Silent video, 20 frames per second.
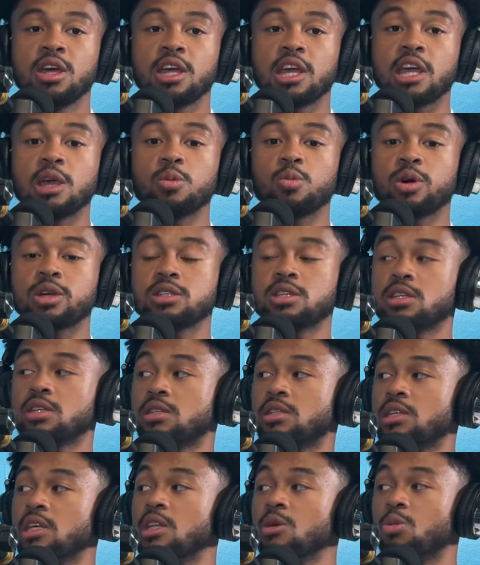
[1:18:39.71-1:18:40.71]
He went to the
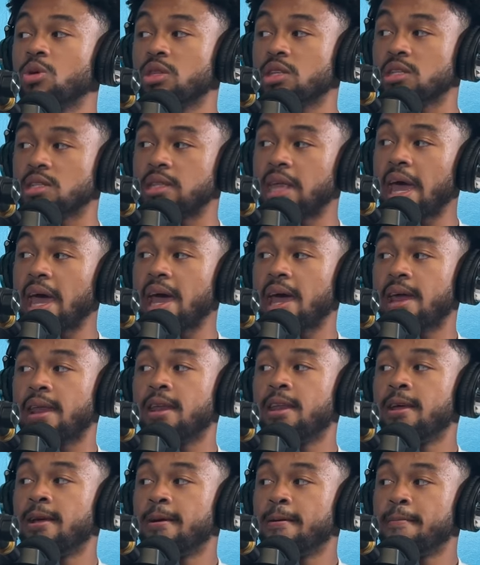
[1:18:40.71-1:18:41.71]
city with his
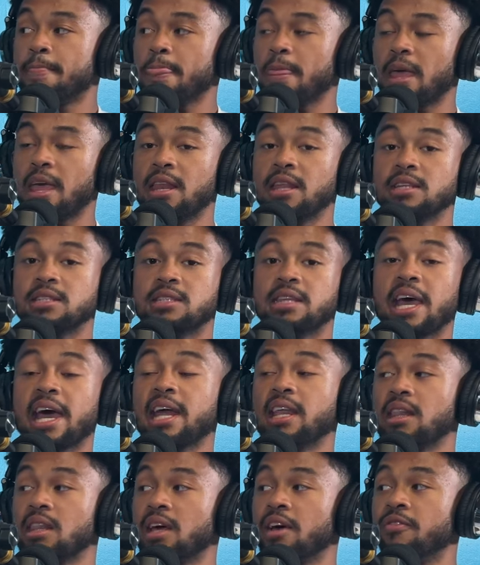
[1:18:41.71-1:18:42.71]
dad and his
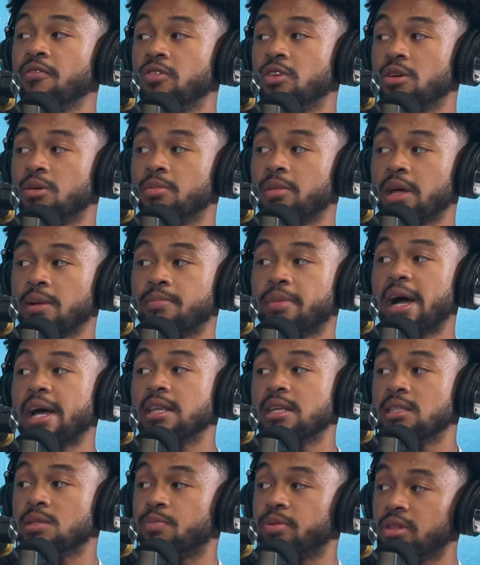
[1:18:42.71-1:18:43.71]
dad left him like by
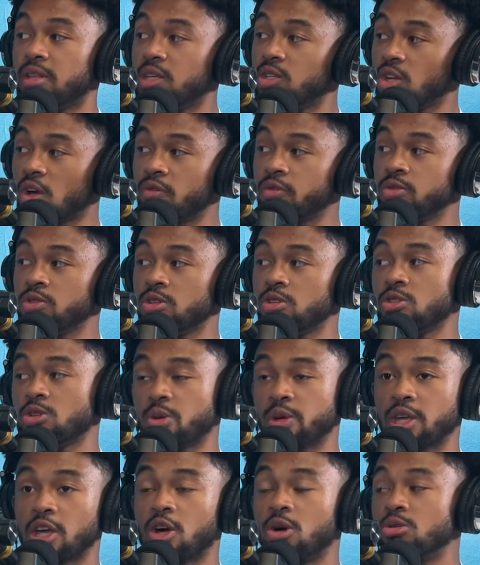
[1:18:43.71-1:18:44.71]
these police officers so
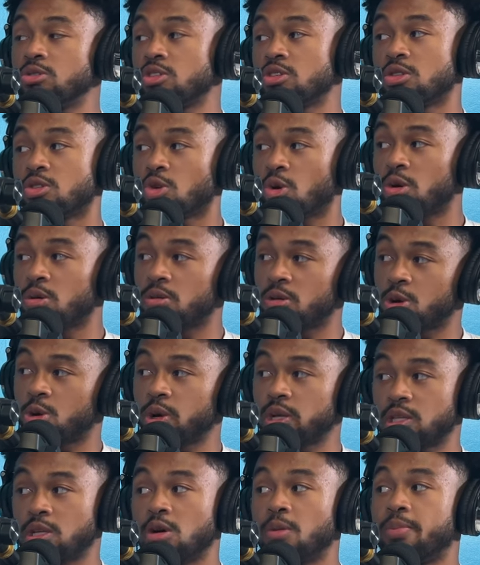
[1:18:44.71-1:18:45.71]
he can go into the store real
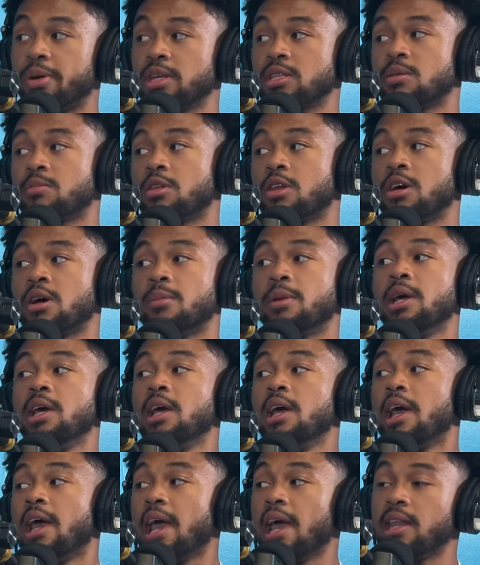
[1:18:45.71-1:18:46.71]
quick to go pick something up.
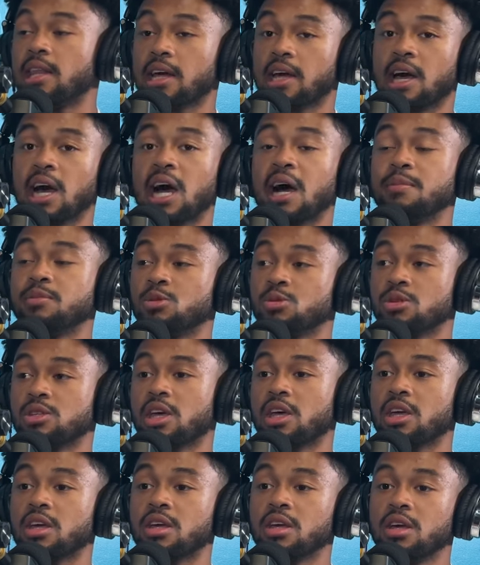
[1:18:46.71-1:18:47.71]
And the cops was
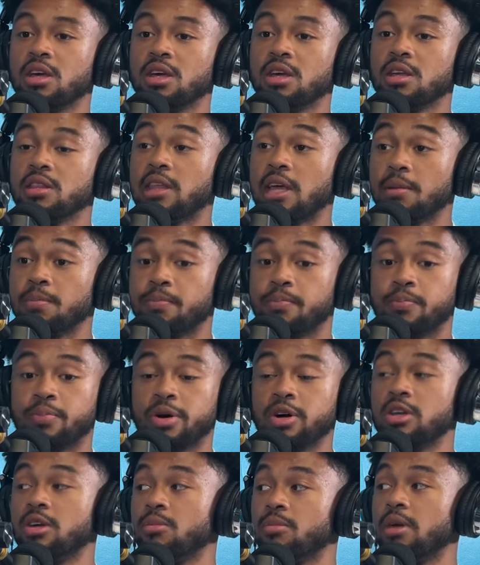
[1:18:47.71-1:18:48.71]
like, they
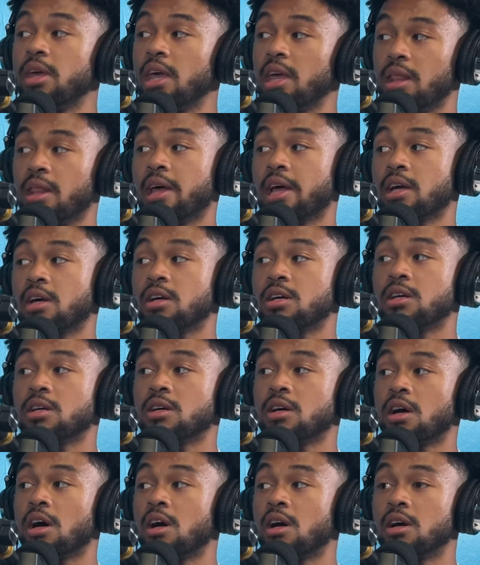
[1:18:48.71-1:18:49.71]
put him in like
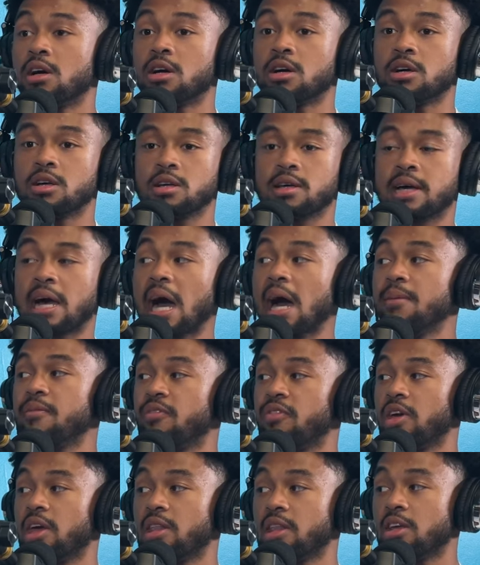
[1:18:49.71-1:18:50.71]
a, a cop
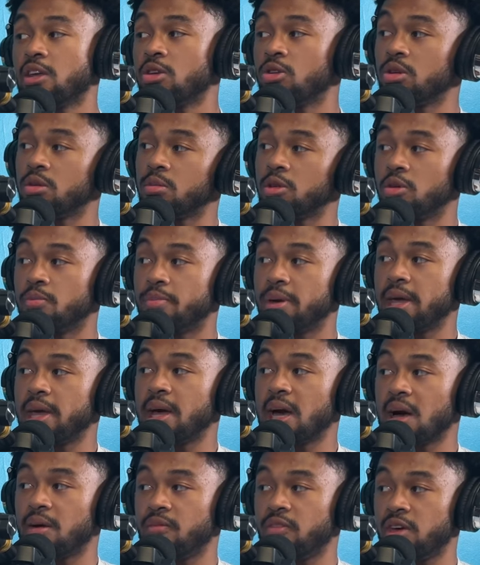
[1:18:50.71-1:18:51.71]
van, like you know, the little big
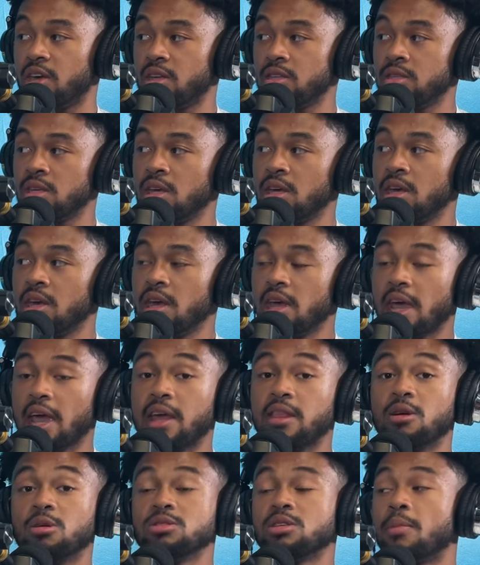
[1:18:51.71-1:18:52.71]
cop vans. Yeah.
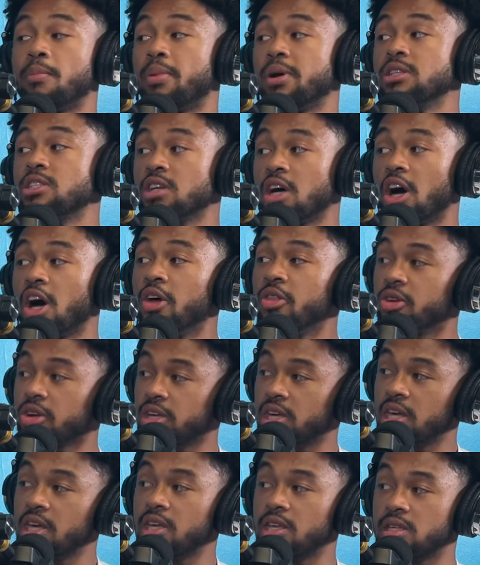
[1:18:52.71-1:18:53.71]
And there was a bunch of other
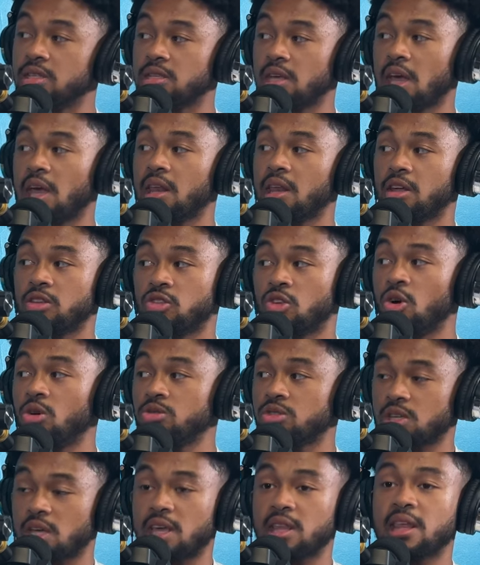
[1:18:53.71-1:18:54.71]
kids and
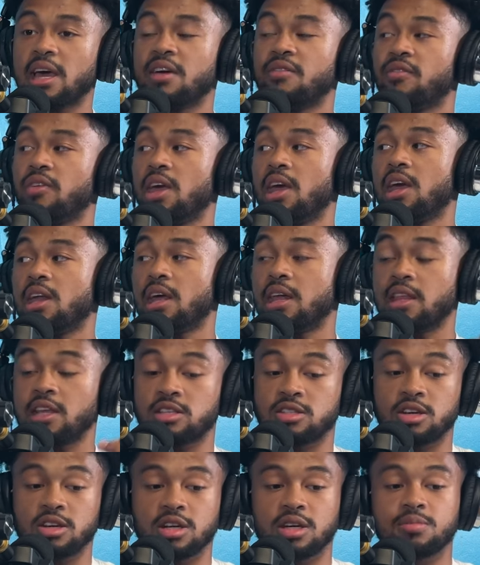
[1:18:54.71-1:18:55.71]
adults in that van, and they
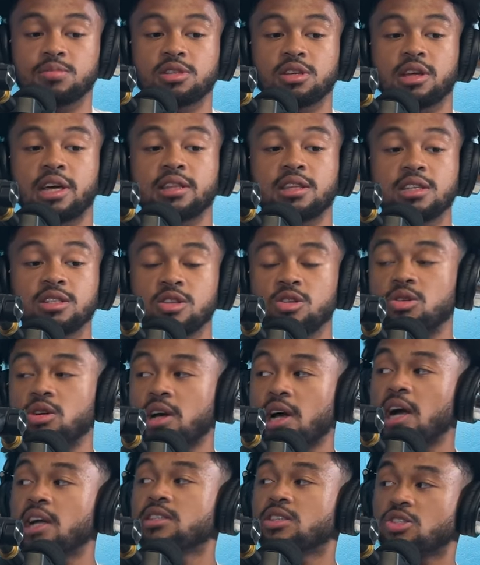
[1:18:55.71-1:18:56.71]
took them to like these little
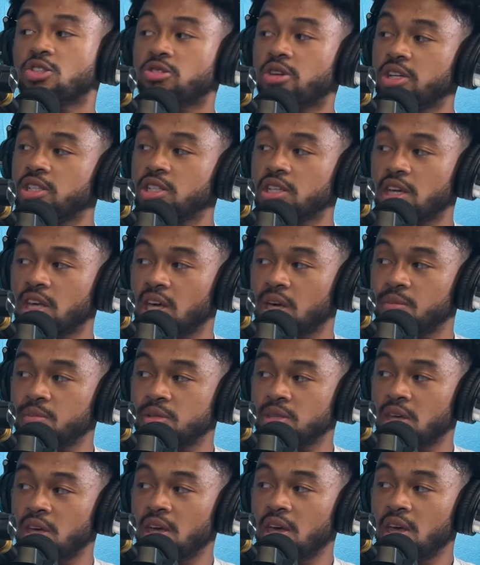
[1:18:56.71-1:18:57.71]
concentration camps.